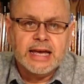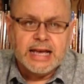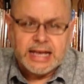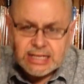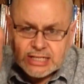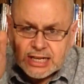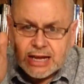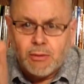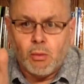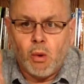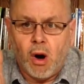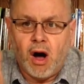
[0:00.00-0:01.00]
He's
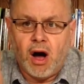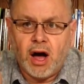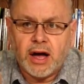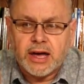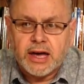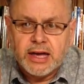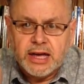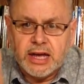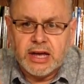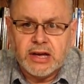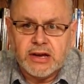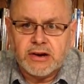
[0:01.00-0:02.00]
saying walk
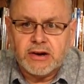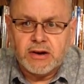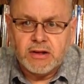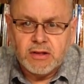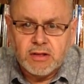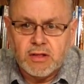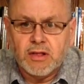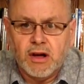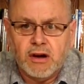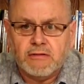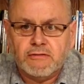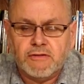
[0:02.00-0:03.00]
in
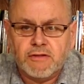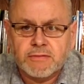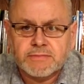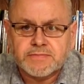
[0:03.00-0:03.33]
love.